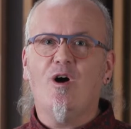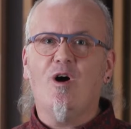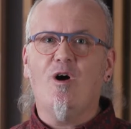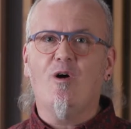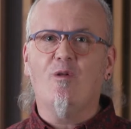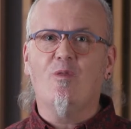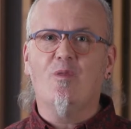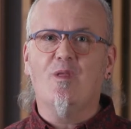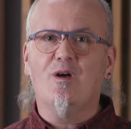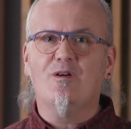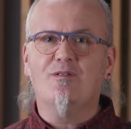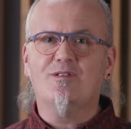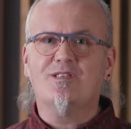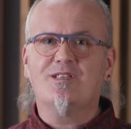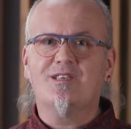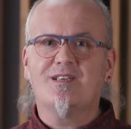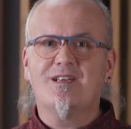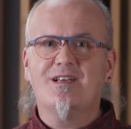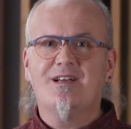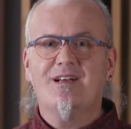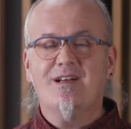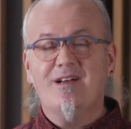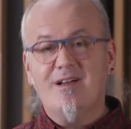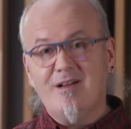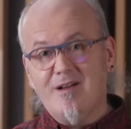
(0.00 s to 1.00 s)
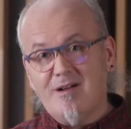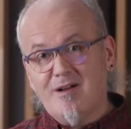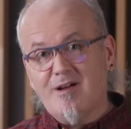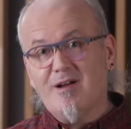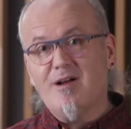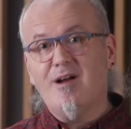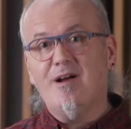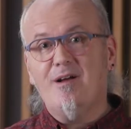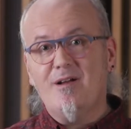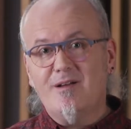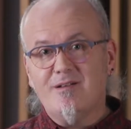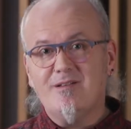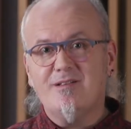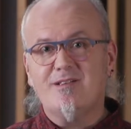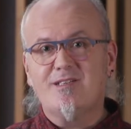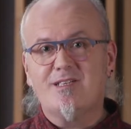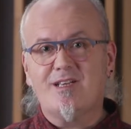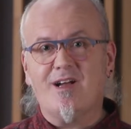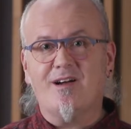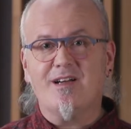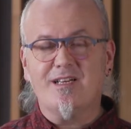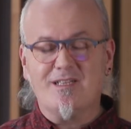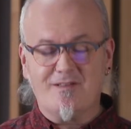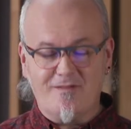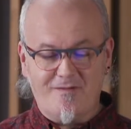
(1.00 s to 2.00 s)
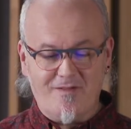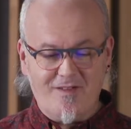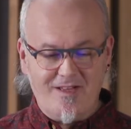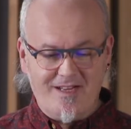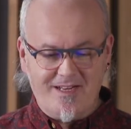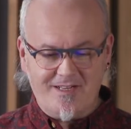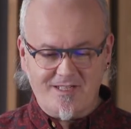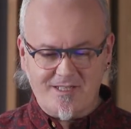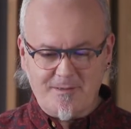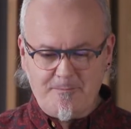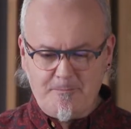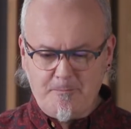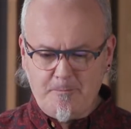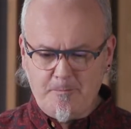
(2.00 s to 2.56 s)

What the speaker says: on those sides of things.